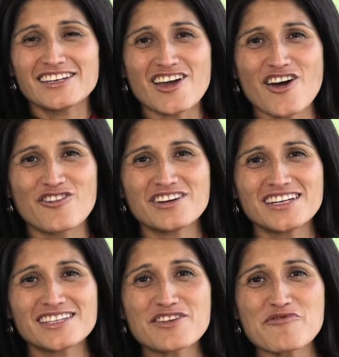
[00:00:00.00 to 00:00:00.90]
No,
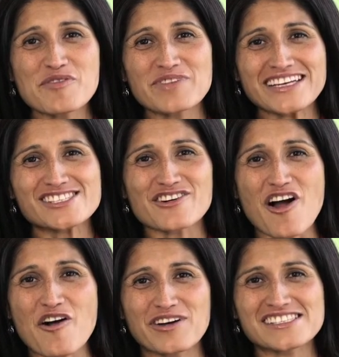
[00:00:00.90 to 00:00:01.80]
the room lights are
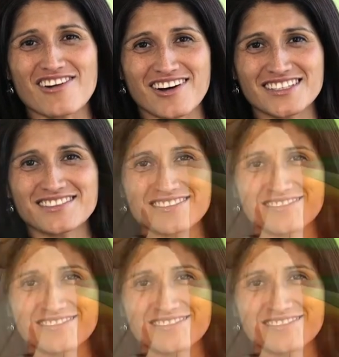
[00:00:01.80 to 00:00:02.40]
always on.